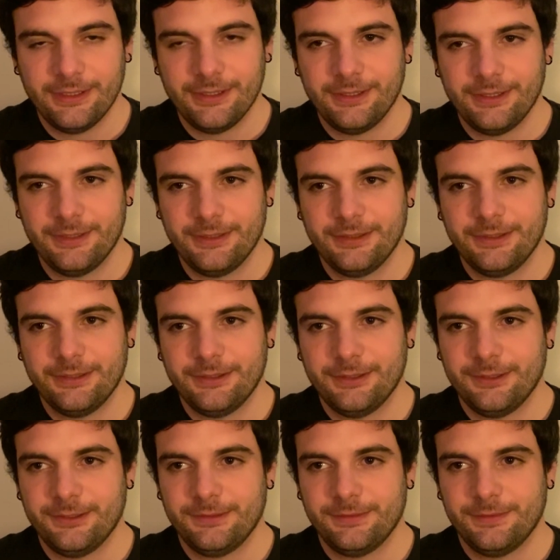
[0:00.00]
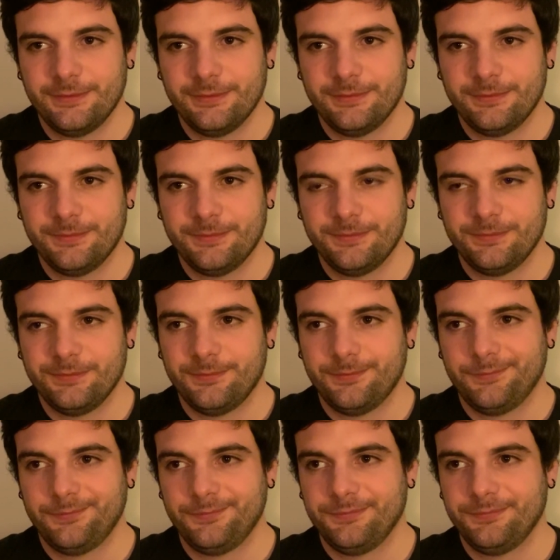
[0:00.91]

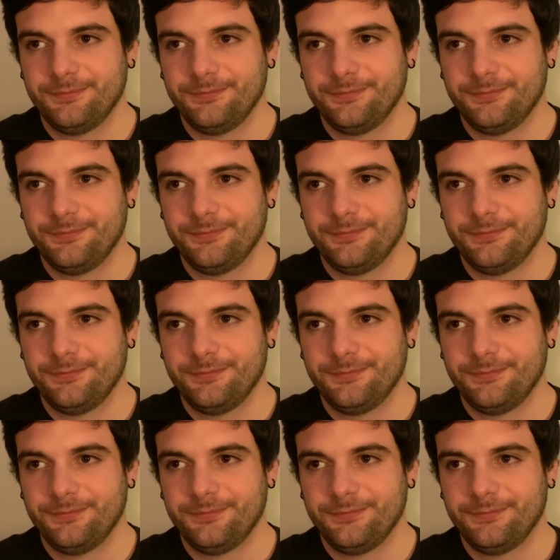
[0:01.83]
Nothing is said.